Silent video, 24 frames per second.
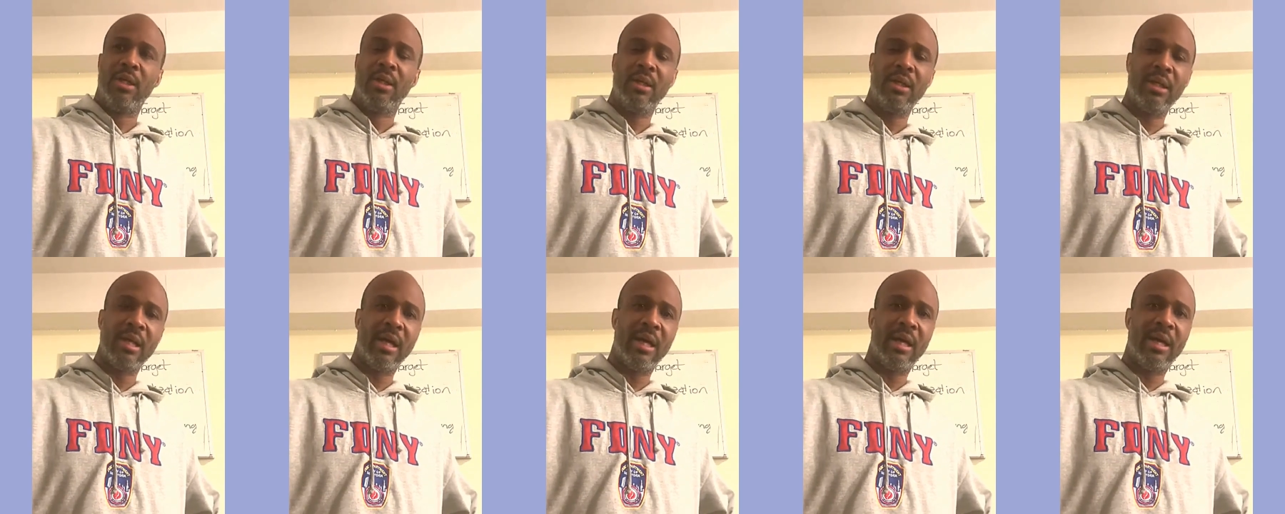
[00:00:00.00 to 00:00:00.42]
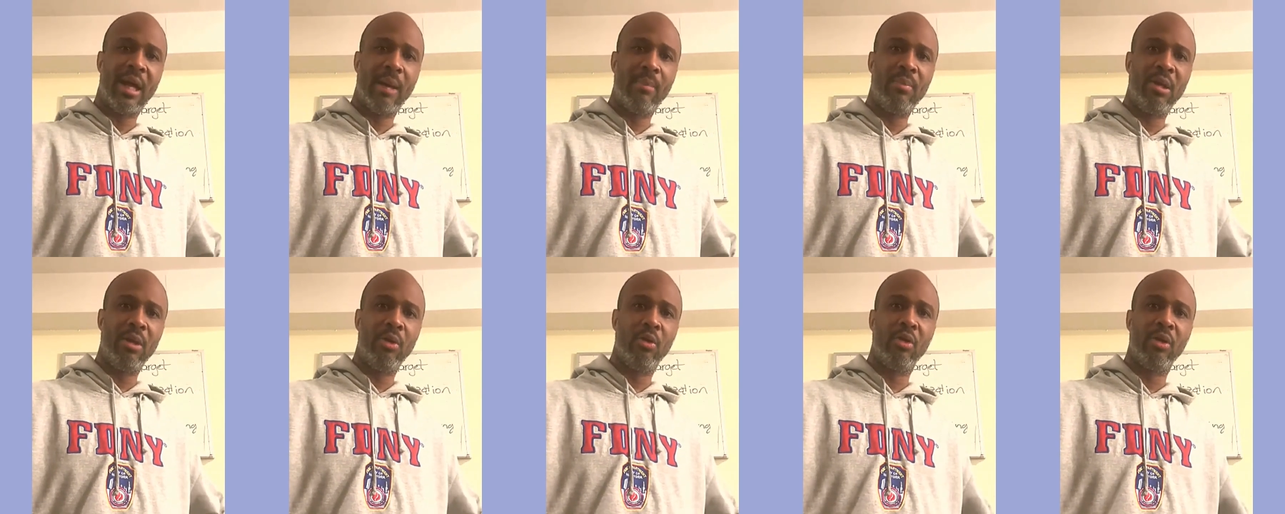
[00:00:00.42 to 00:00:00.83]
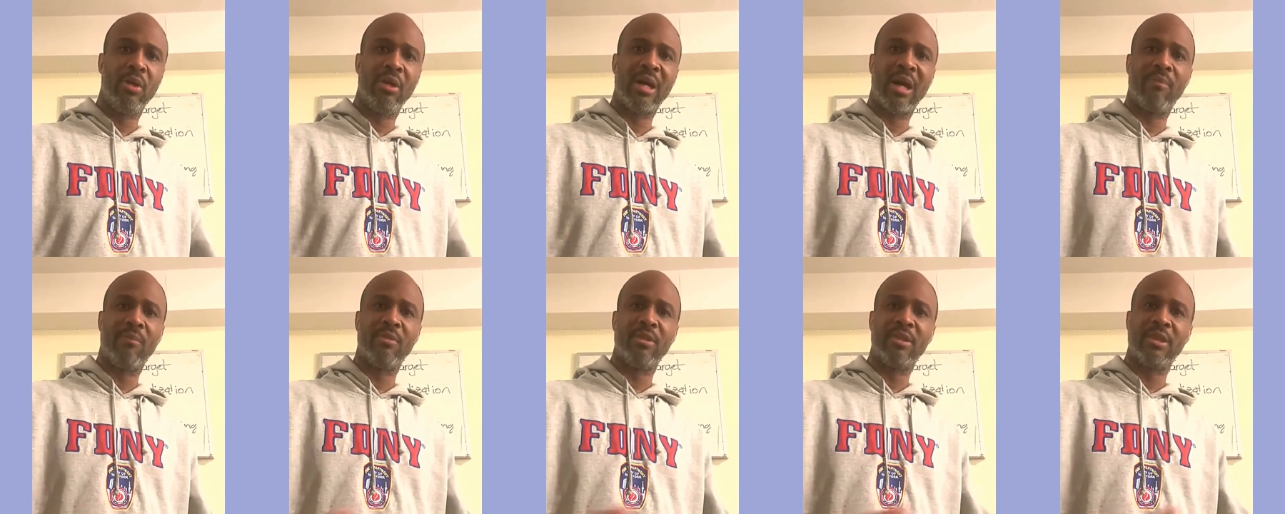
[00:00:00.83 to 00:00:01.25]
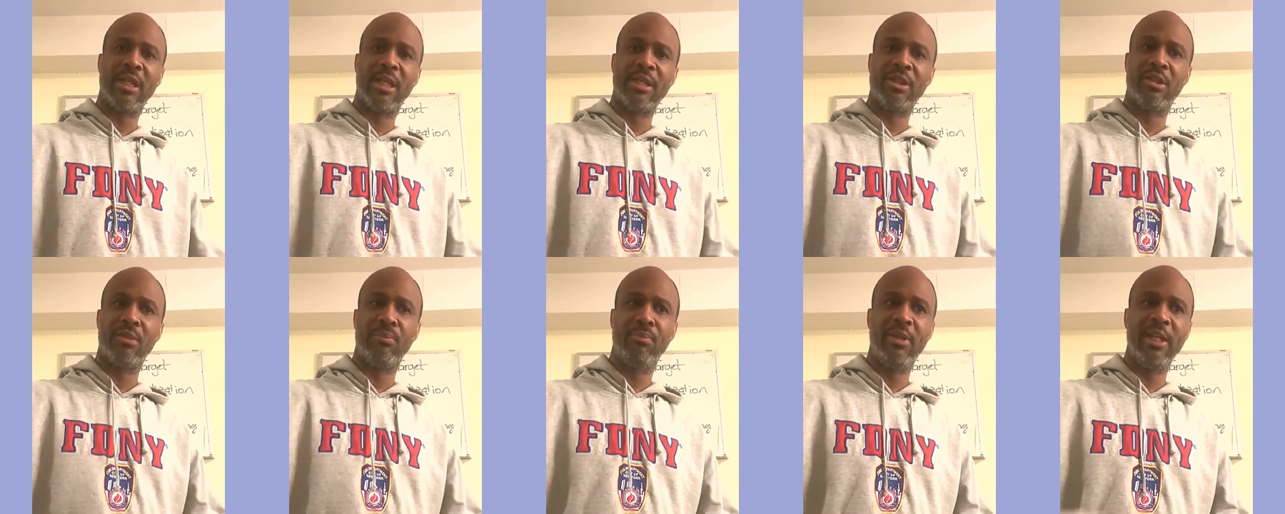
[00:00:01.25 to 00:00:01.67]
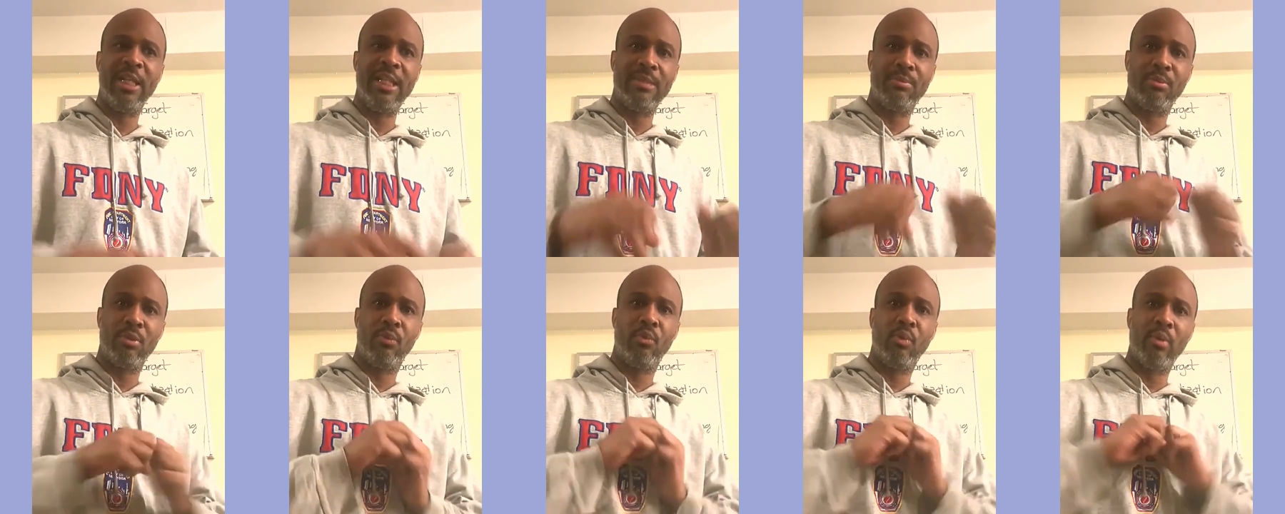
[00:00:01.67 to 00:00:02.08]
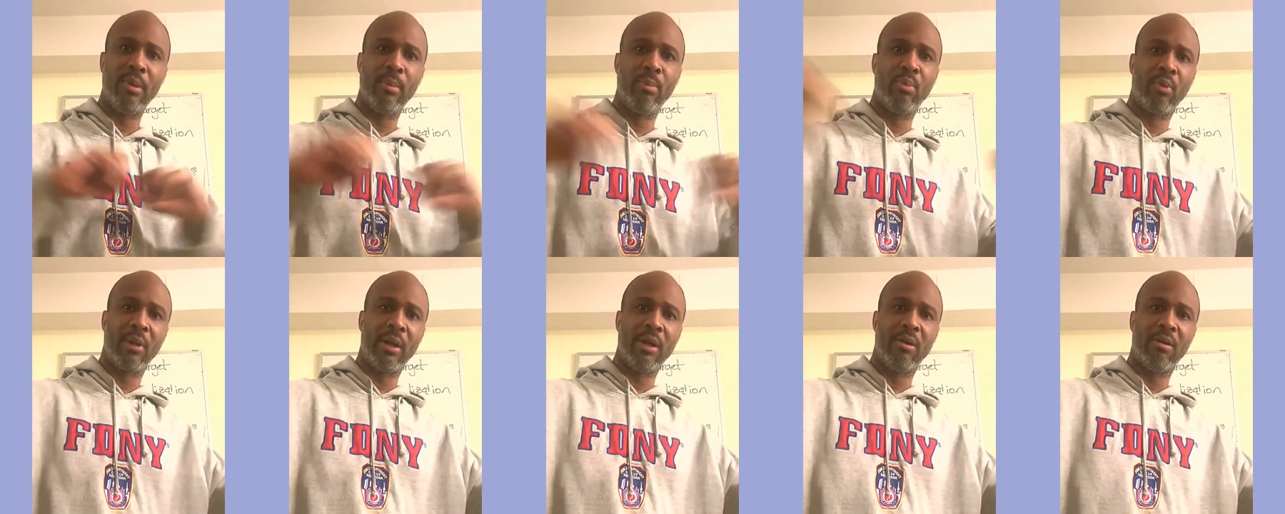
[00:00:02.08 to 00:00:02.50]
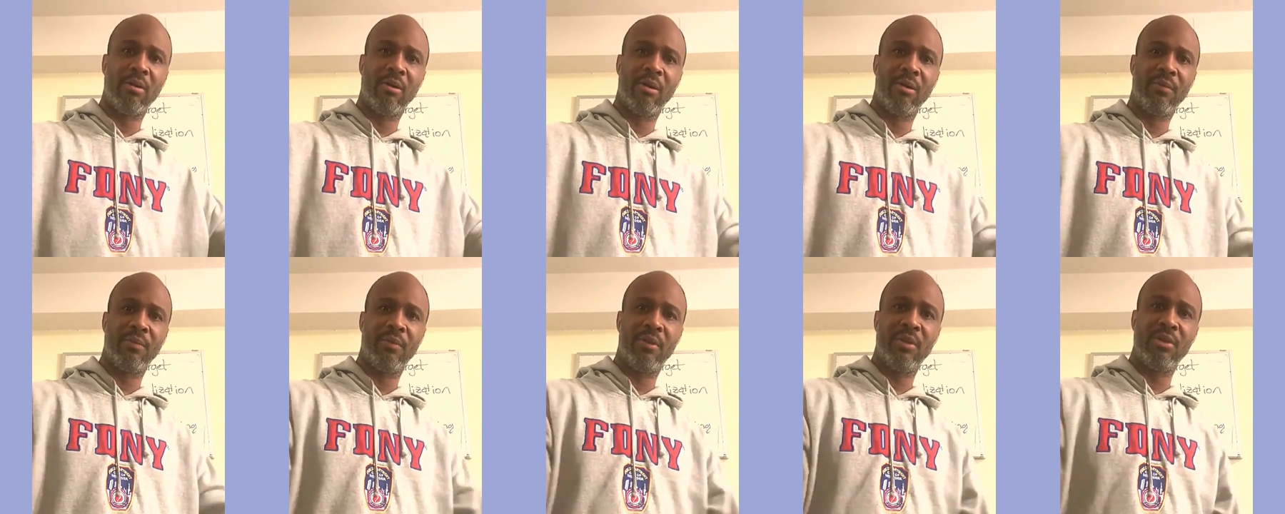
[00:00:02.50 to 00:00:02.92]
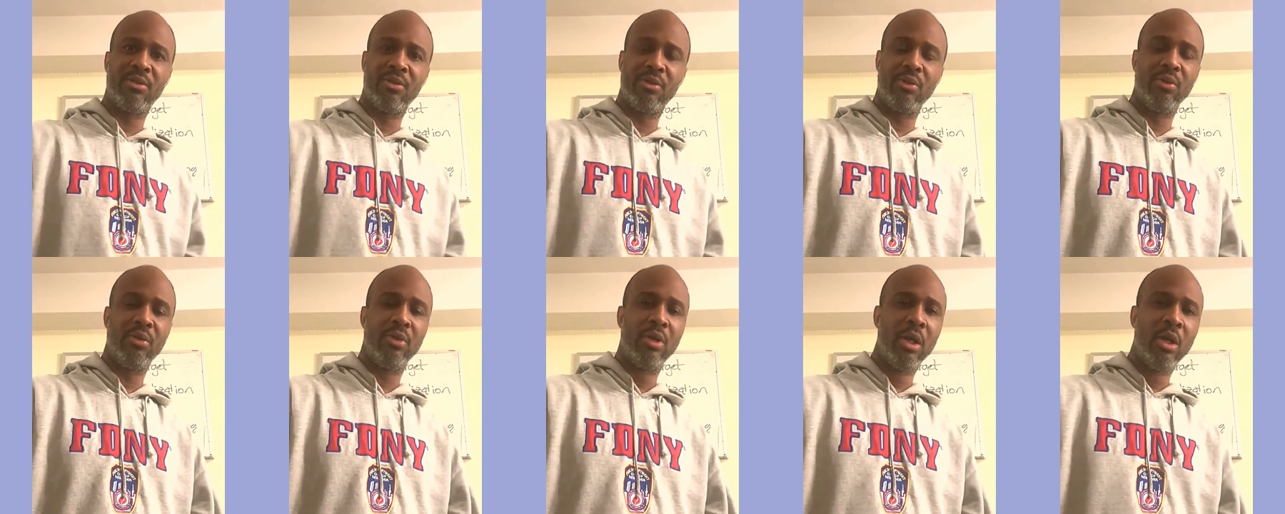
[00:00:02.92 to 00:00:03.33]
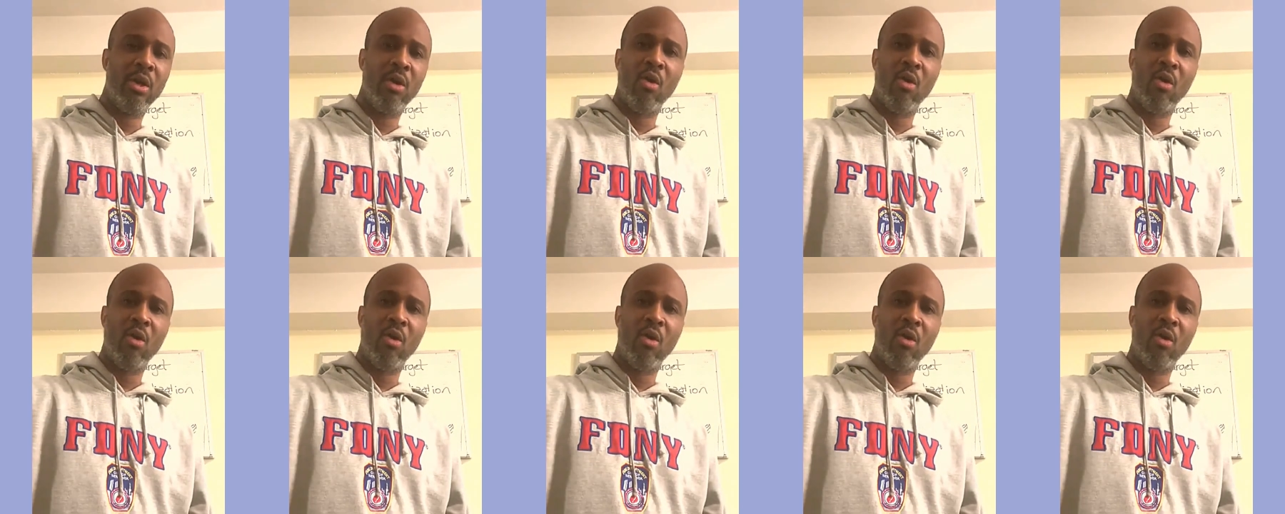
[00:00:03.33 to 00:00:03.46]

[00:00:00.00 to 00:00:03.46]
That'd be a good conversation piece before we break off into